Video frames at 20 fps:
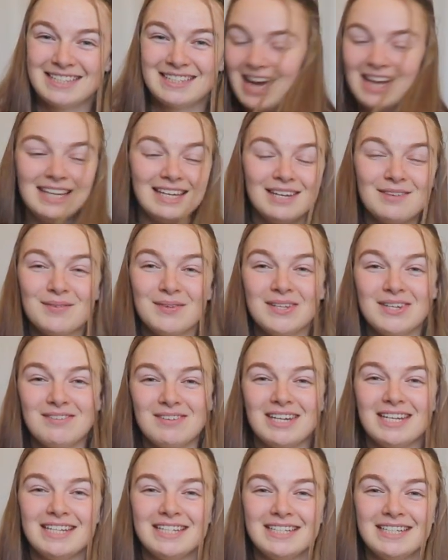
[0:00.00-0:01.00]
I can't believe
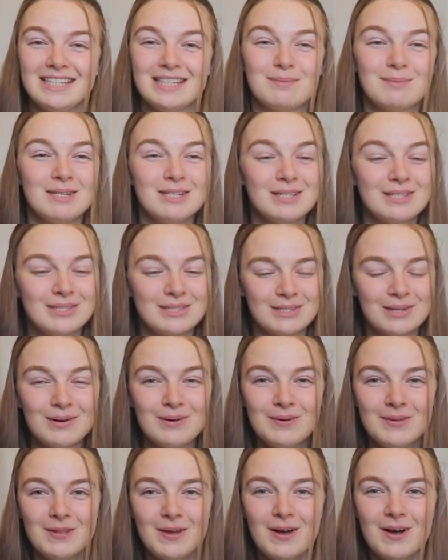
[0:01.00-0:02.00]
it. It's been so
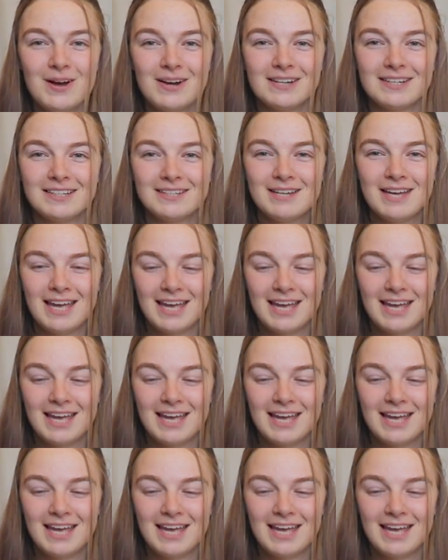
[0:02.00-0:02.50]
long.